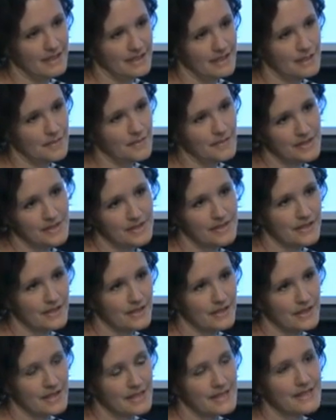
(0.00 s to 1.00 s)

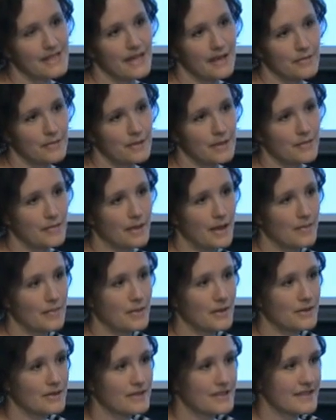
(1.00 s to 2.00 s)
a statement about
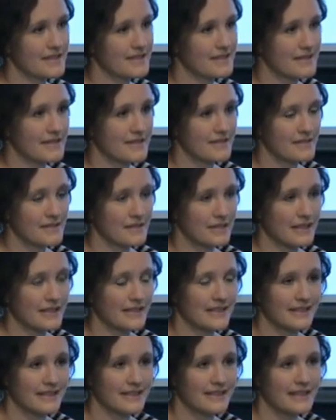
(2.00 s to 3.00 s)
politics in
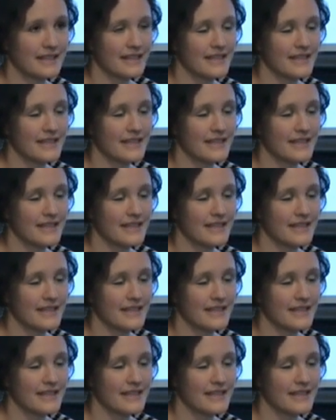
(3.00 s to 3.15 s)
Australia.